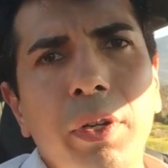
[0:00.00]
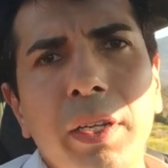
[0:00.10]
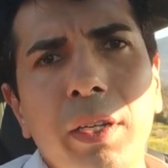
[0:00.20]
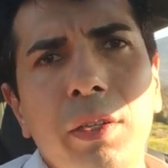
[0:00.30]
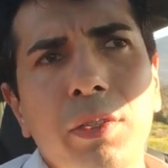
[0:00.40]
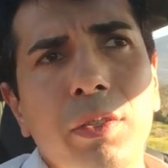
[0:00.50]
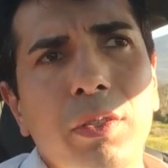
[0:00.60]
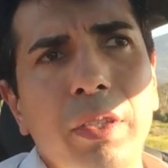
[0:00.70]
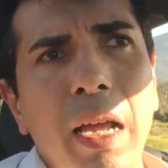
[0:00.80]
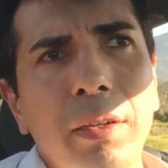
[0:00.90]
years
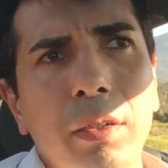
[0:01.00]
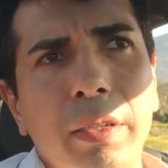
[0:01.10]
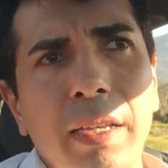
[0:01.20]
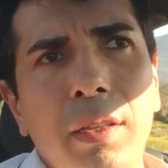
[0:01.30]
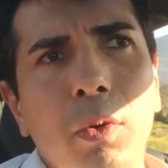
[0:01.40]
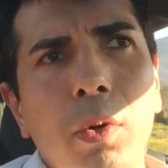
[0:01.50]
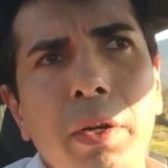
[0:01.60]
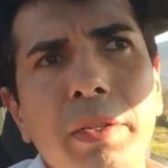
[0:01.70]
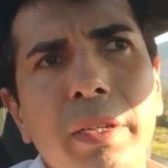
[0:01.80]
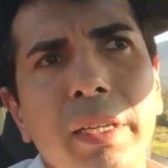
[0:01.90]
standard Tesla
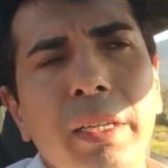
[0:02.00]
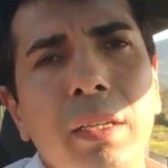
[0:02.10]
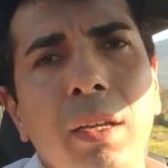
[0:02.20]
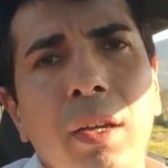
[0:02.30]
warranty.